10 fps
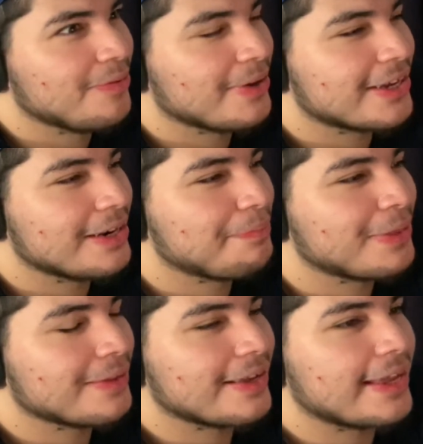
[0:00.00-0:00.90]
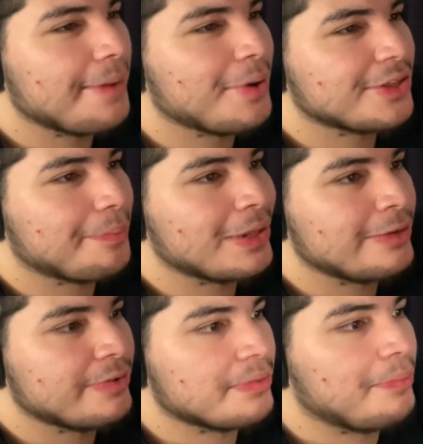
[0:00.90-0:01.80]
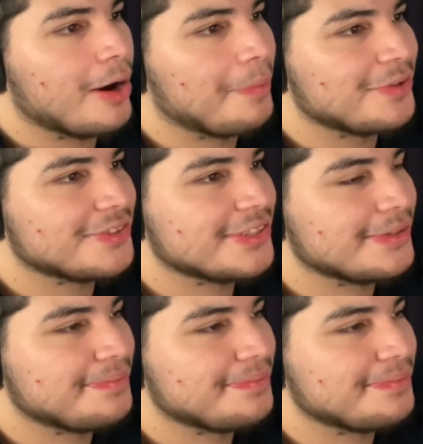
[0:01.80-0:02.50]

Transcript: What kind of game are they playing with marbles?